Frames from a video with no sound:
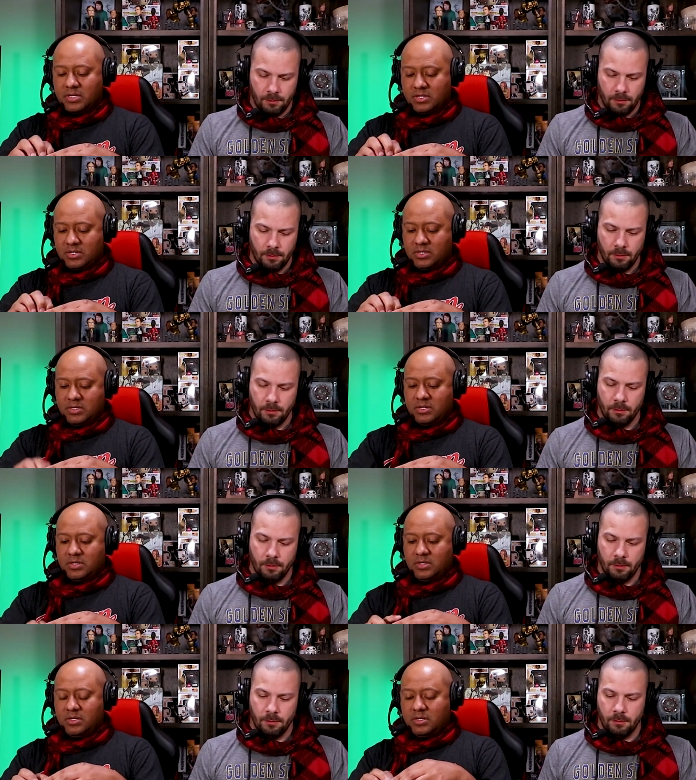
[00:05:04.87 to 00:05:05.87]

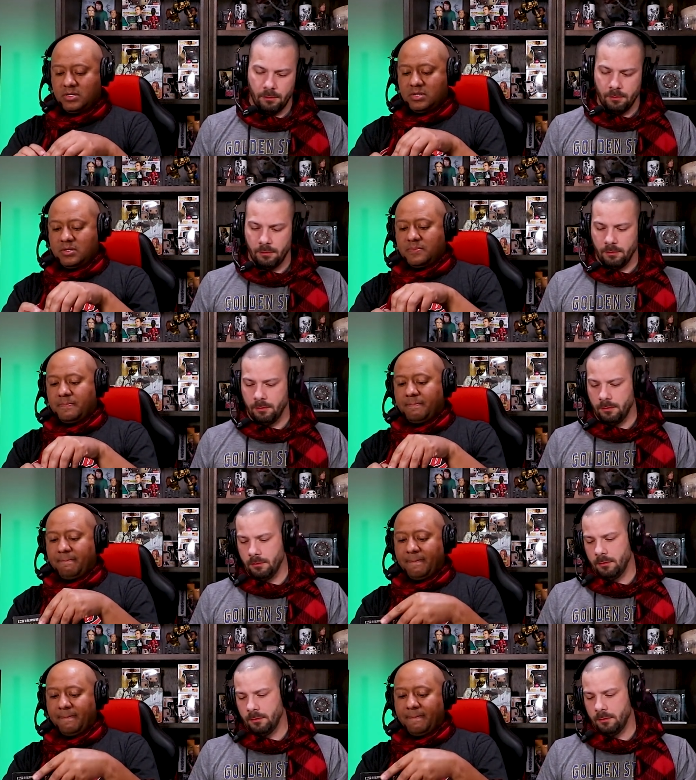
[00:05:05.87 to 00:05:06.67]
Nobody speaks.